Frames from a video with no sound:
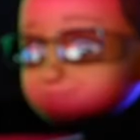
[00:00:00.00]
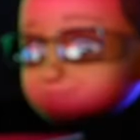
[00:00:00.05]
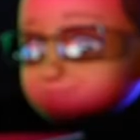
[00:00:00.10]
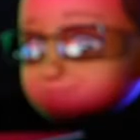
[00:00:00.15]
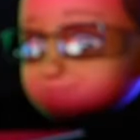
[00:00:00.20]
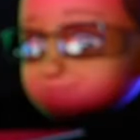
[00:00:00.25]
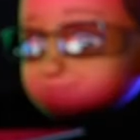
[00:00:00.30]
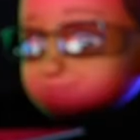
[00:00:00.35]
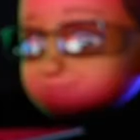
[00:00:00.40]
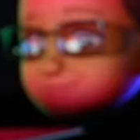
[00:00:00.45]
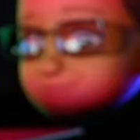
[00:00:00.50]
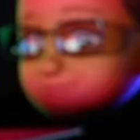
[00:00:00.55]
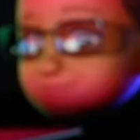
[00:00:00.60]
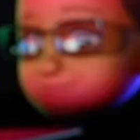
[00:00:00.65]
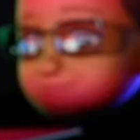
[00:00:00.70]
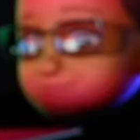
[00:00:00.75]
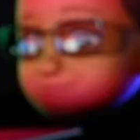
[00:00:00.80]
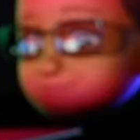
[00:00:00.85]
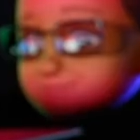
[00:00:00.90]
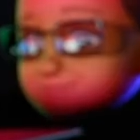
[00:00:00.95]

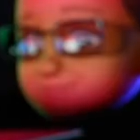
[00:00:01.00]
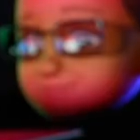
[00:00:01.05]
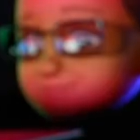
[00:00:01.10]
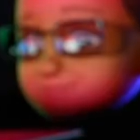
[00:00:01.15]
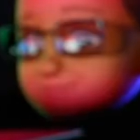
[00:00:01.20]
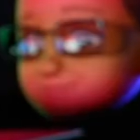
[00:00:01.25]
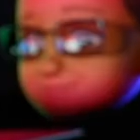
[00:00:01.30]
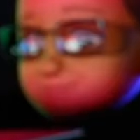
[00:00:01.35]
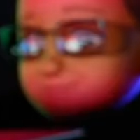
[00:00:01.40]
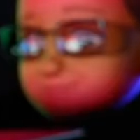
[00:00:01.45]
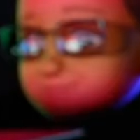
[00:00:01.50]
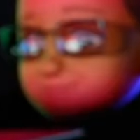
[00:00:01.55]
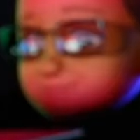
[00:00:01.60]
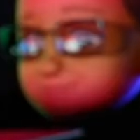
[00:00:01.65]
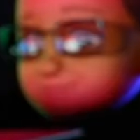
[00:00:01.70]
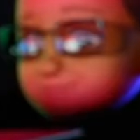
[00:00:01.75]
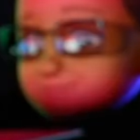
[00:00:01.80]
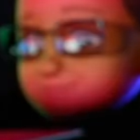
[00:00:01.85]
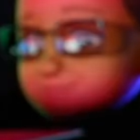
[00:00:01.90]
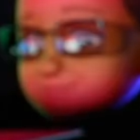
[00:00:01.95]

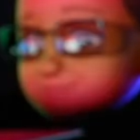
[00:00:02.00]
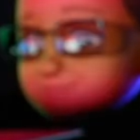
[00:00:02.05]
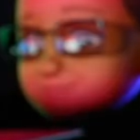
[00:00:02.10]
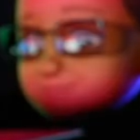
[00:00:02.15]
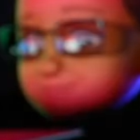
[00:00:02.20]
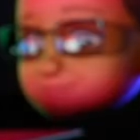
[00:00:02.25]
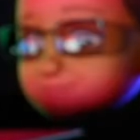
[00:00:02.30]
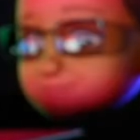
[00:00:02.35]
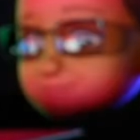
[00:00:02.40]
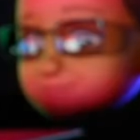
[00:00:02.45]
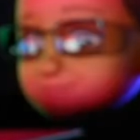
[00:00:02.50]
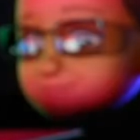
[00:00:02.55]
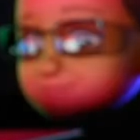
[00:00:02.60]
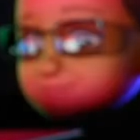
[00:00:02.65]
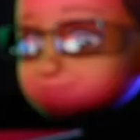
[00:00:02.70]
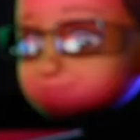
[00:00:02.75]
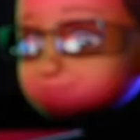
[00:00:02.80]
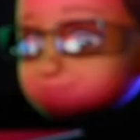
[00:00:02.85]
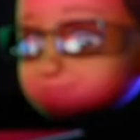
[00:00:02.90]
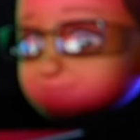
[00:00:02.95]

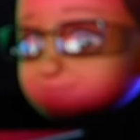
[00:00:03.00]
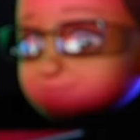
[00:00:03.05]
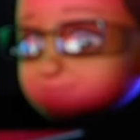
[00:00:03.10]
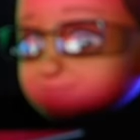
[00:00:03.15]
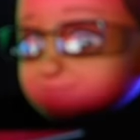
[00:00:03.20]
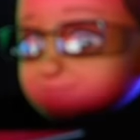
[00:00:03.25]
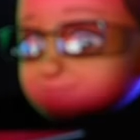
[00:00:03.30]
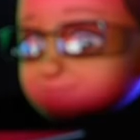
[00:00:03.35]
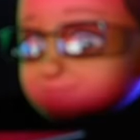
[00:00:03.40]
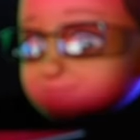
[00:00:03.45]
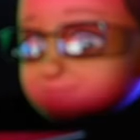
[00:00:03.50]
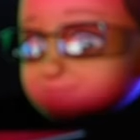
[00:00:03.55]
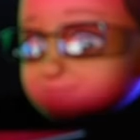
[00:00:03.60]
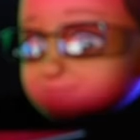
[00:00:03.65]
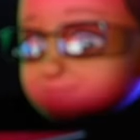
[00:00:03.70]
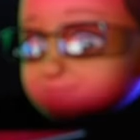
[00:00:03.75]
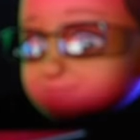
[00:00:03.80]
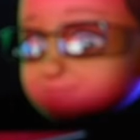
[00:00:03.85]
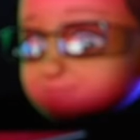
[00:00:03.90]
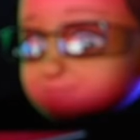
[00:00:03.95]

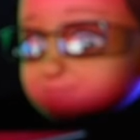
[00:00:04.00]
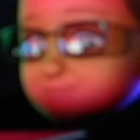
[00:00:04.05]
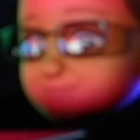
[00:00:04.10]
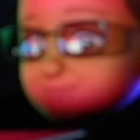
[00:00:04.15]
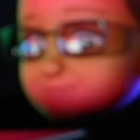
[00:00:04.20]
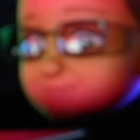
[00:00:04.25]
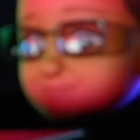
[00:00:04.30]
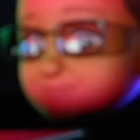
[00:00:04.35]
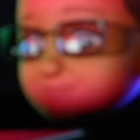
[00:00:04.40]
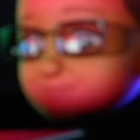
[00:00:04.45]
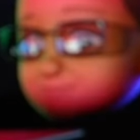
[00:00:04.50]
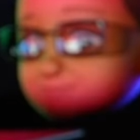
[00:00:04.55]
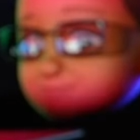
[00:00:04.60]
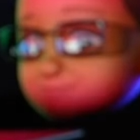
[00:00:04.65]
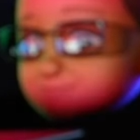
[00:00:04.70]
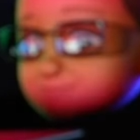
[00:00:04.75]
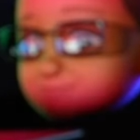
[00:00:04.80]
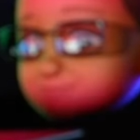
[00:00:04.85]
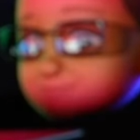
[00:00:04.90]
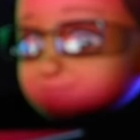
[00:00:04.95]

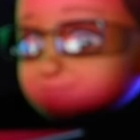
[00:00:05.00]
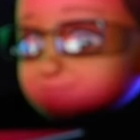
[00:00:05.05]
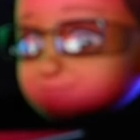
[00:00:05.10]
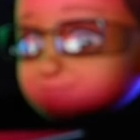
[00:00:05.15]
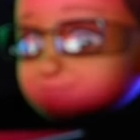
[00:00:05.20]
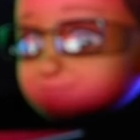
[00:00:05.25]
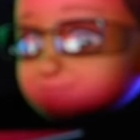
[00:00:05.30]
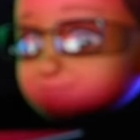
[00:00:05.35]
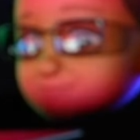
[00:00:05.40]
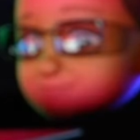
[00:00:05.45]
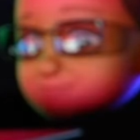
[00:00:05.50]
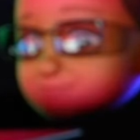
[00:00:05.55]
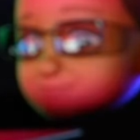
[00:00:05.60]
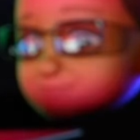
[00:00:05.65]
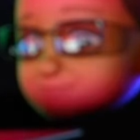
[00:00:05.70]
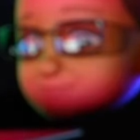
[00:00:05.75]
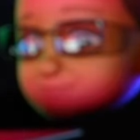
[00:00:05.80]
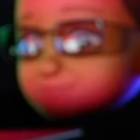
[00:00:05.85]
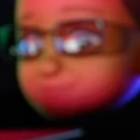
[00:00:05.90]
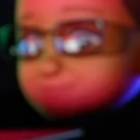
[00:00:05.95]

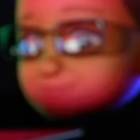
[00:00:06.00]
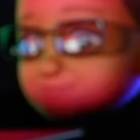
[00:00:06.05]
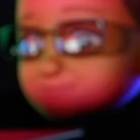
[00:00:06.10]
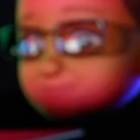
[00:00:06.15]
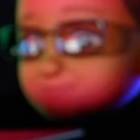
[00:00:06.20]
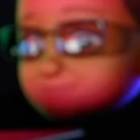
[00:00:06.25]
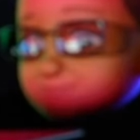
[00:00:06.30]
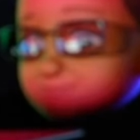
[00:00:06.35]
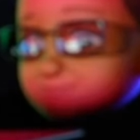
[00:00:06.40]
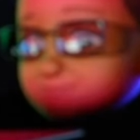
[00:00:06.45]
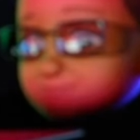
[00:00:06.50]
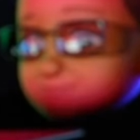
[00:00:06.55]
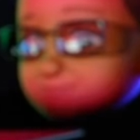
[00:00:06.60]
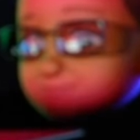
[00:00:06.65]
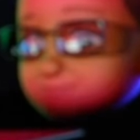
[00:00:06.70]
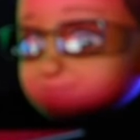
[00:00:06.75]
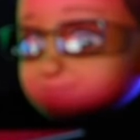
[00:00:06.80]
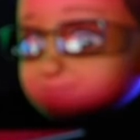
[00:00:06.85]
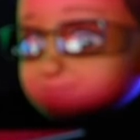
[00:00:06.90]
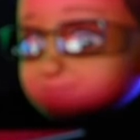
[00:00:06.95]

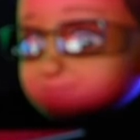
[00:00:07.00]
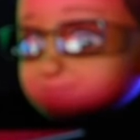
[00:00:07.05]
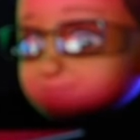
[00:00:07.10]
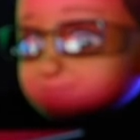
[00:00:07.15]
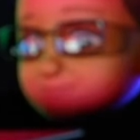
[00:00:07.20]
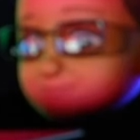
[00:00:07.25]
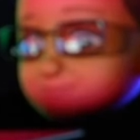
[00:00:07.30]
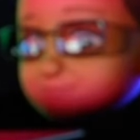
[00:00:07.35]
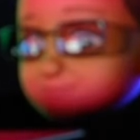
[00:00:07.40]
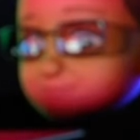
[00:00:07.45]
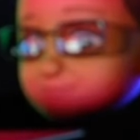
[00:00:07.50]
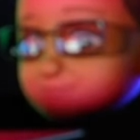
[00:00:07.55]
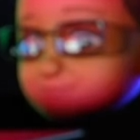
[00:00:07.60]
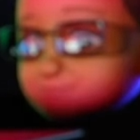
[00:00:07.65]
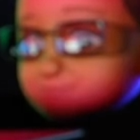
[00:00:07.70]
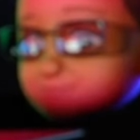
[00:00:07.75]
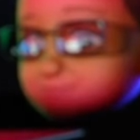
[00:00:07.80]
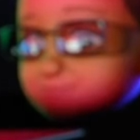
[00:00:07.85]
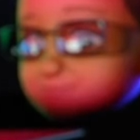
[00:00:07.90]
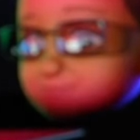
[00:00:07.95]
[no speech]